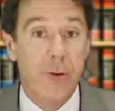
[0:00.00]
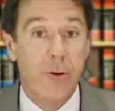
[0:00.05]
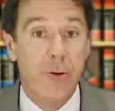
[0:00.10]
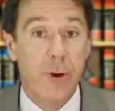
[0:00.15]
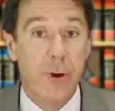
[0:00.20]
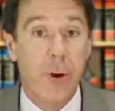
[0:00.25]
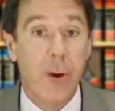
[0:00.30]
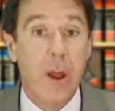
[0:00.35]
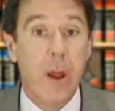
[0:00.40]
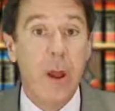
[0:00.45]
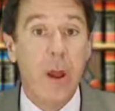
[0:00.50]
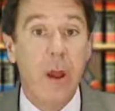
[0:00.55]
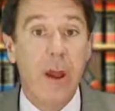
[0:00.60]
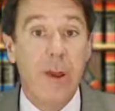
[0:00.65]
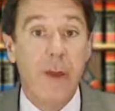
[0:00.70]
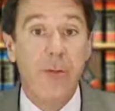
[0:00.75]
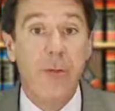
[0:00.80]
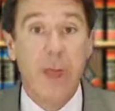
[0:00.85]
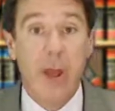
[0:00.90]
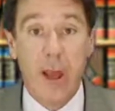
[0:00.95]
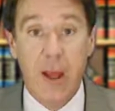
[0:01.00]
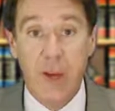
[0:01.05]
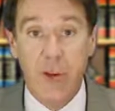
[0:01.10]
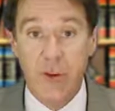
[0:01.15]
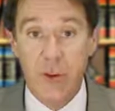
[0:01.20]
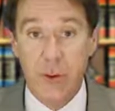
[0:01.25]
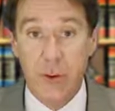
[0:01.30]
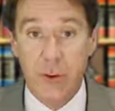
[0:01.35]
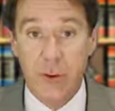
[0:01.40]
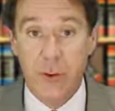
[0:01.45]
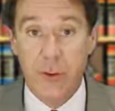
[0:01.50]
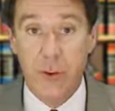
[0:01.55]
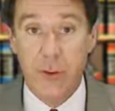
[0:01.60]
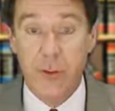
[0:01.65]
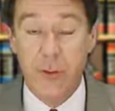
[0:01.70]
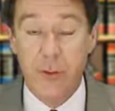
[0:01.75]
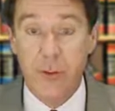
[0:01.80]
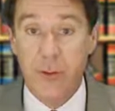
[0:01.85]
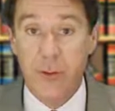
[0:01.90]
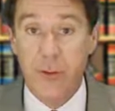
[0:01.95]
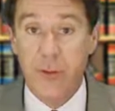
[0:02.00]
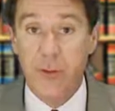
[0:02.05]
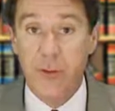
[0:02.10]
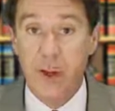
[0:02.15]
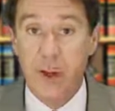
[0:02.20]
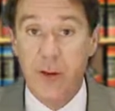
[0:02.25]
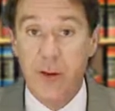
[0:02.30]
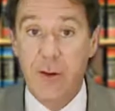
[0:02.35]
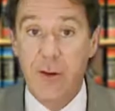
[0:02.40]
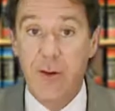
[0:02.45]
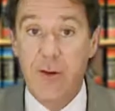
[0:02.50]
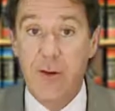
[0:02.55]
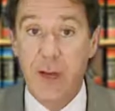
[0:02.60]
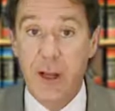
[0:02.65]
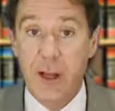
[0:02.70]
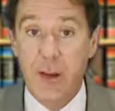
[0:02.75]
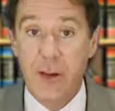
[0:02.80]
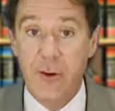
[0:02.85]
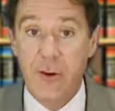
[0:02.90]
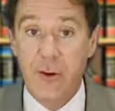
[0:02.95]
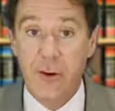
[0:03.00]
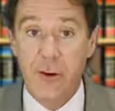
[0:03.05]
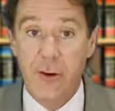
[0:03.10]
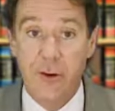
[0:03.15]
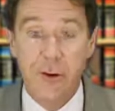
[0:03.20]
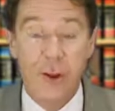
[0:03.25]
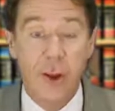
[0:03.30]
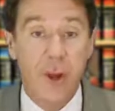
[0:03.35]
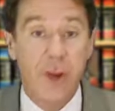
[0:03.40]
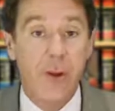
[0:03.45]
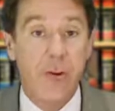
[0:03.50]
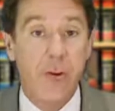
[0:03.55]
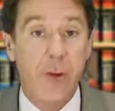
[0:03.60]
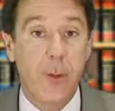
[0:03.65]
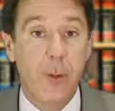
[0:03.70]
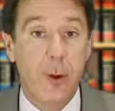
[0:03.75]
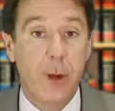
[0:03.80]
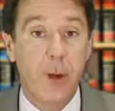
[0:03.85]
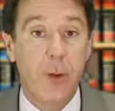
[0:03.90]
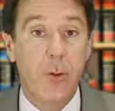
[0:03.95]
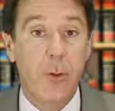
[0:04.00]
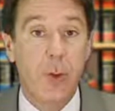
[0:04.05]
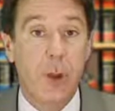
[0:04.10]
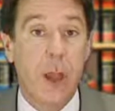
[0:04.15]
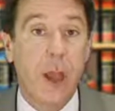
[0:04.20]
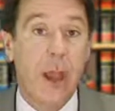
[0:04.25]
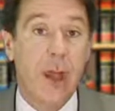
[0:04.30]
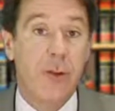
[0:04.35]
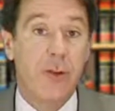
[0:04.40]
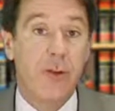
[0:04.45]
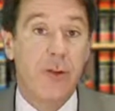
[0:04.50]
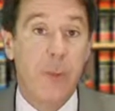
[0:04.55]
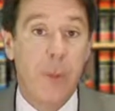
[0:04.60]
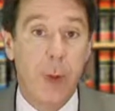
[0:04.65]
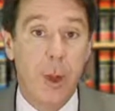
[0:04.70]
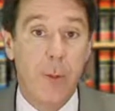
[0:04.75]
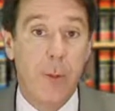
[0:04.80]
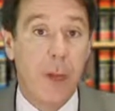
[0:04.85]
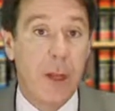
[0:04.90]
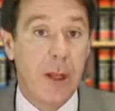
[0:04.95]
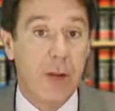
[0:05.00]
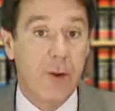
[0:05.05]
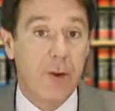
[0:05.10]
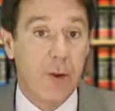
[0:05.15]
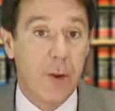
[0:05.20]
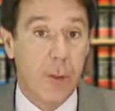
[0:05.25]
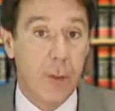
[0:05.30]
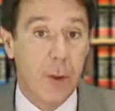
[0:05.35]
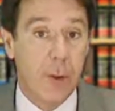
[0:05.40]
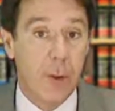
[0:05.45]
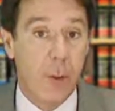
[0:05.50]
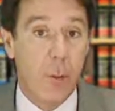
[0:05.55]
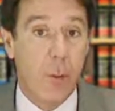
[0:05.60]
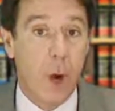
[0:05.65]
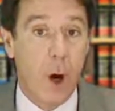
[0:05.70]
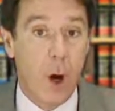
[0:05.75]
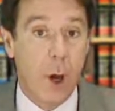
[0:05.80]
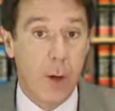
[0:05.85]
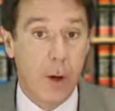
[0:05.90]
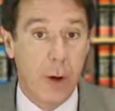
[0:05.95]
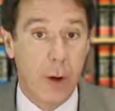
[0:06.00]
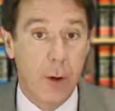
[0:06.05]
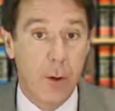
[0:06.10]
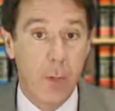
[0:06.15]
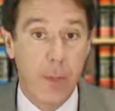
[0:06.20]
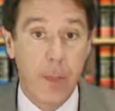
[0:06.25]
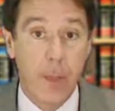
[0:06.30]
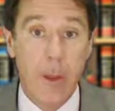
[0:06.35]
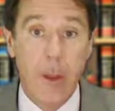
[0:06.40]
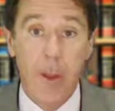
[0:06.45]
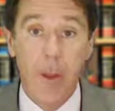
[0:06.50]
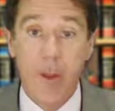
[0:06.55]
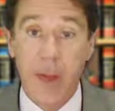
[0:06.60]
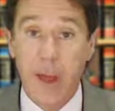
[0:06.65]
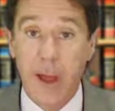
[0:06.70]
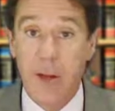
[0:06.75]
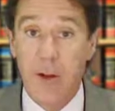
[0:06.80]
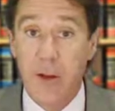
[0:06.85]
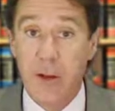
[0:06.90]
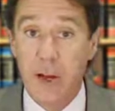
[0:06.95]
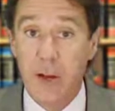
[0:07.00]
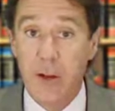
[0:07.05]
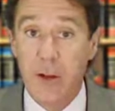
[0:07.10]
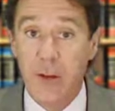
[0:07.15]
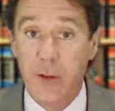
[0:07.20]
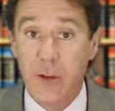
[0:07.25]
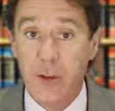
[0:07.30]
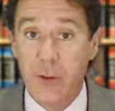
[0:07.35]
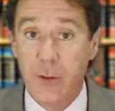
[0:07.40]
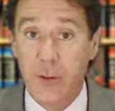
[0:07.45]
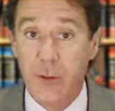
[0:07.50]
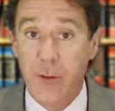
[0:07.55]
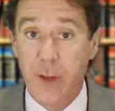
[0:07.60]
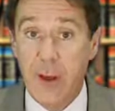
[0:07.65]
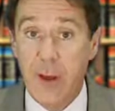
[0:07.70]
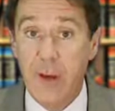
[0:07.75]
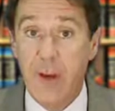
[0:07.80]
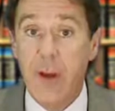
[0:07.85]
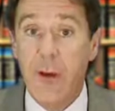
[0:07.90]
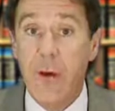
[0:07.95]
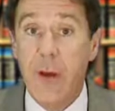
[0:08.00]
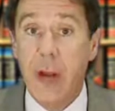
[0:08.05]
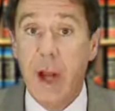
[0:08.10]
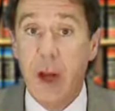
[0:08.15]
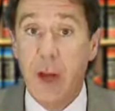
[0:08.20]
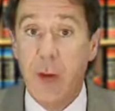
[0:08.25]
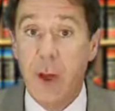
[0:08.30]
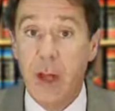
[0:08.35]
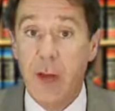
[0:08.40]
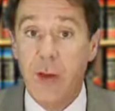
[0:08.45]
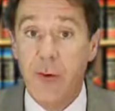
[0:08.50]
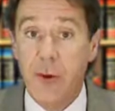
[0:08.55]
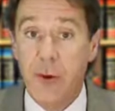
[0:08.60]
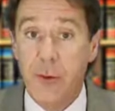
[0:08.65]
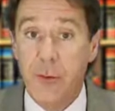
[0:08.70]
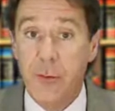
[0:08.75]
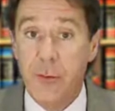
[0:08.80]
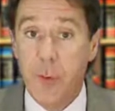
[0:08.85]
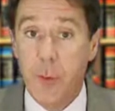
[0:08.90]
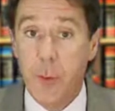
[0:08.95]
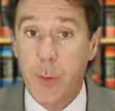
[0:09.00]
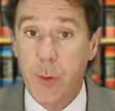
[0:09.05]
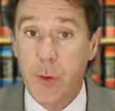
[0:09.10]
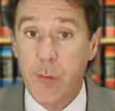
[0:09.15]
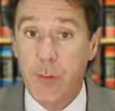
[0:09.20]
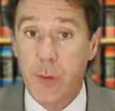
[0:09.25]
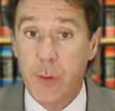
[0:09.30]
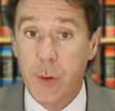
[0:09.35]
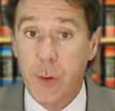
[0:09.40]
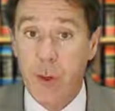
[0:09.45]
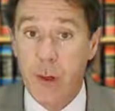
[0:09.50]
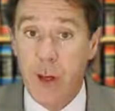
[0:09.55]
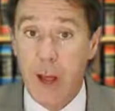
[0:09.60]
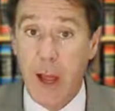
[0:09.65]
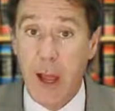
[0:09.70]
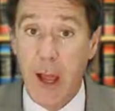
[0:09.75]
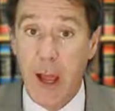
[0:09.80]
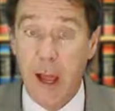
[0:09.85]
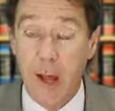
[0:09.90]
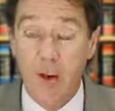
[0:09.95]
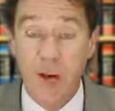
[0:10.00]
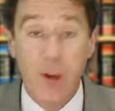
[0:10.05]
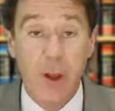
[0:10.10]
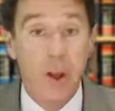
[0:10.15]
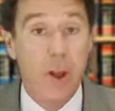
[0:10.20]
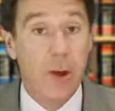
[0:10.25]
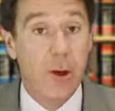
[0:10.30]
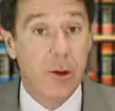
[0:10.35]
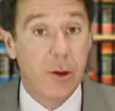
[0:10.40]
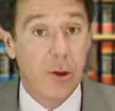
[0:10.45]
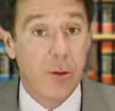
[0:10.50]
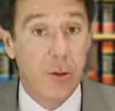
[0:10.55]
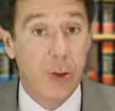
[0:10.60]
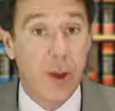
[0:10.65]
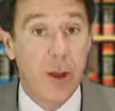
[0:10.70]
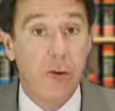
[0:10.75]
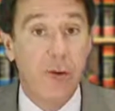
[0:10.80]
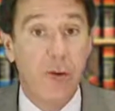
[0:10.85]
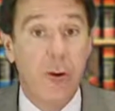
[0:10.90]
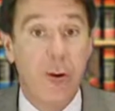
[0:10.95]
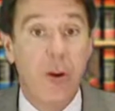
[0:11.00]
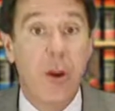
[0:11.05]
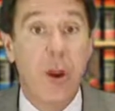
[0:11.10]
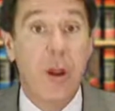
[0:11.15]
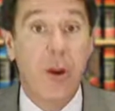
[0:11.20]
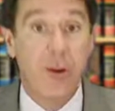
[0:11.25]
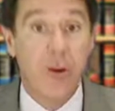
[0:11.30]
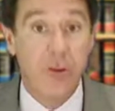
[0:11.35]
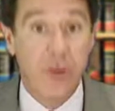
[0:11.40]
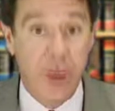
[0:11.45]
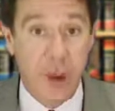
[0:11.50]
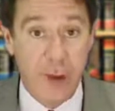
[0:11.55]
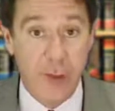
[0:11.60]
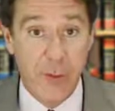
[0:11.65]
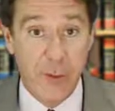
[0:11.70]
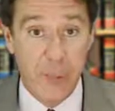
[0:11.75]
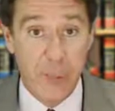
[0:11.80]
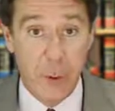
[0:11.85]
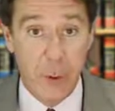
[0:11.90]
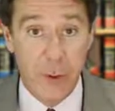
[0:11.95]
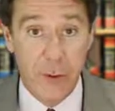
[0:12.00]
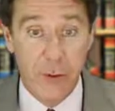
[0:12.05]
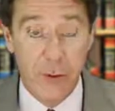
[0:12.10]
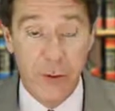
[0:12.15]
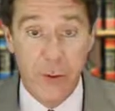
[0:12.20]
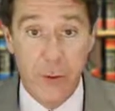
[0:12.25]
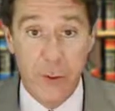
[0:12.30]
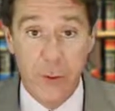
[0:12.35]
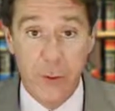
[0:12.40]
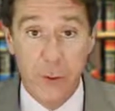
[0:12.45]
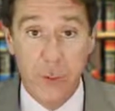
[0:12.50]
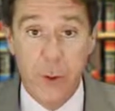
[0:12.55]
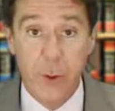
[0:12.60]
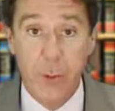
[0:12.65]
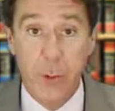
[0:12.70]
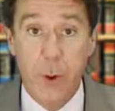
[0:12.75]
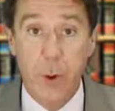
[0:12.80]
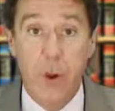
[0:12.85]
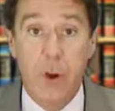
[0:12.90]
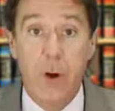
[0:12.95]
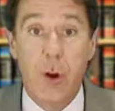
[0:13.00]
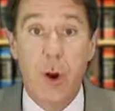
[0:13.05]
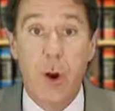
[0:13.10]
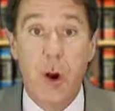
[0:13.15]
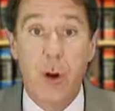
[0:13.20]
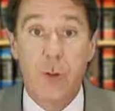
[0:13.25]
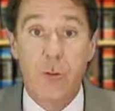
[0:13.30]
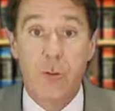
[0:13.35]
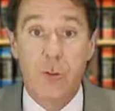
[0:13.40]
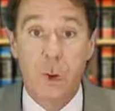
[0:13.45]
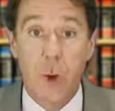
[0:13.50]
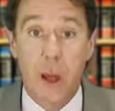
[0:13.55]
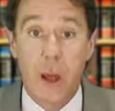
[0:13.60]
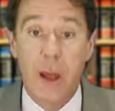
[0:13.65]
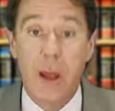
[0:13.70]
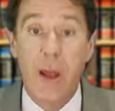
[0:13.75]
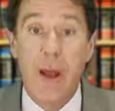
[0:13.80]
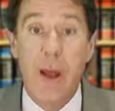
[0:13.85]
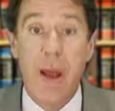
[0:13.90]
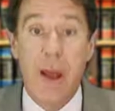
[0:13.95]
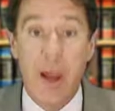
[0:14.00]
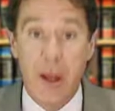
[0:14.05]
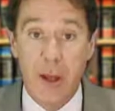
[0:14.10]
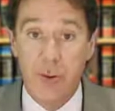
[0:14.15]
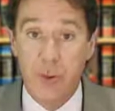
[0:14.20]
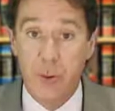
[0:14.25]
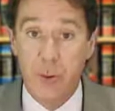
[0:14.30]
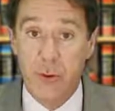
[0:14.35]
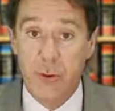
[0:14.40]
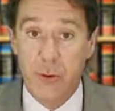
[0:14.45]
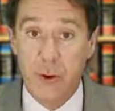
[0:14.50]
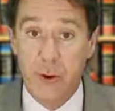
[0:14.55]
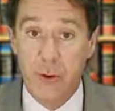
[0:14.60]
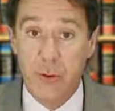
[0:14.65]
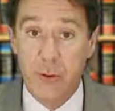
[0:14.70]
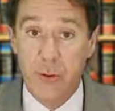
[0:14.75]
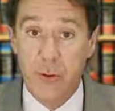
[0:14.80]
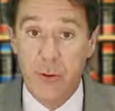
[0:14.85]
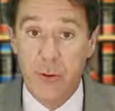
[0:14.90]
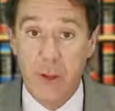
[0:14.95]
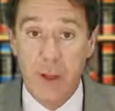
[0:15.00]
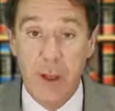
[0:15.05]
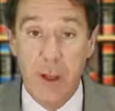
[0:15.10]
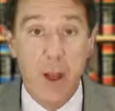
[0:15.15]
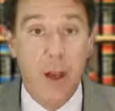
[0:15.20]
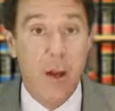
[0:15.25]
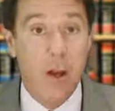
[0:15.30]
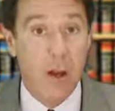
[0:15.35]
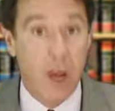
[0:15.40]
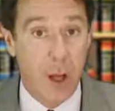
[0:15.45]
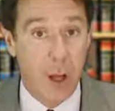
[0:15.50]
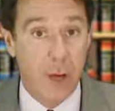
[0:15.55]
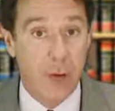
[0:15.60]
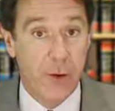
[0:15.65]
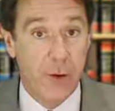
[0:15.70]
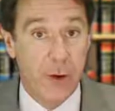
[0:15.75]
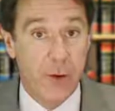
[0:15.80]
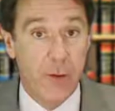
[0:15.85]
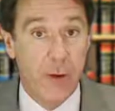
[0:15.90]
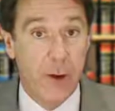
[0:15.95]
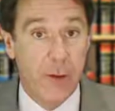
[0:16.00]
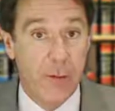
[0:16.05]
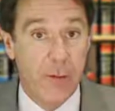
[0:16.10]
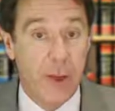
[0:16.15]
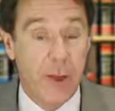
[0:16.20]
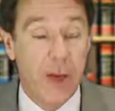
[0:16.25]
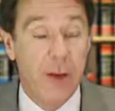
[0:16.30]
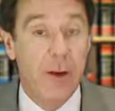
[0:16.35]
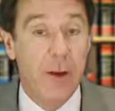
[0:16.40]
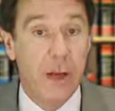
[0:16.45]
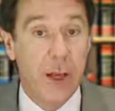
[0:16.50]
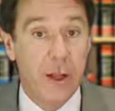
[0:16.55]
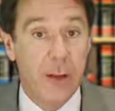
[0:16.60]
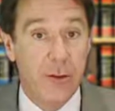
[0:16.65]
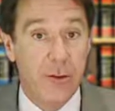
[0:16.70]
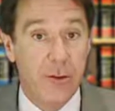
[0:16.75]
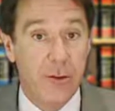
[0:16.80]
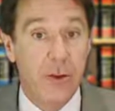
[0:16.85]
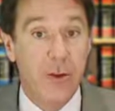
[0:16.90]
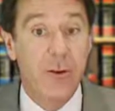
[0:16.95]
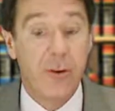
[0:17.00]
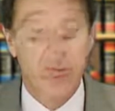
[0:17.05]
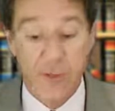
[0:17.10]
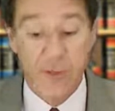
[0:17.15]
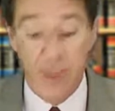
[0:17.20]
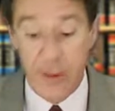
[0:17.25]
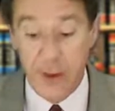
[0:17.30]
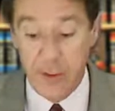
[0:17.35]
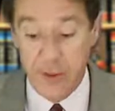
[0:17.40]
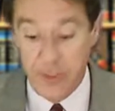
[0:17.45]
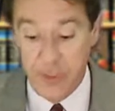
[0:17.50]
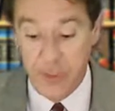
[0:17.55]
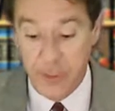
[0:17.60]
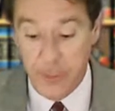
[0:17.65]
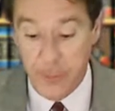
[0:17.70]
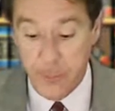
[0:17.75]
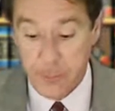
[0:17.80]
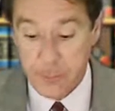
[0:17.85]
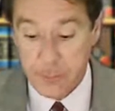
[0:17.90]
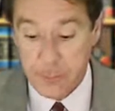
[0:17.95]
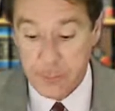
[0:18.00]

So if, as a result of the defendant's negligence, somebody who can't swim ends up in the water, that negligent defendant now has an affirmative duty to act to try to save the person who has been put in harm's way as a result of the conduct of that negligent defendant.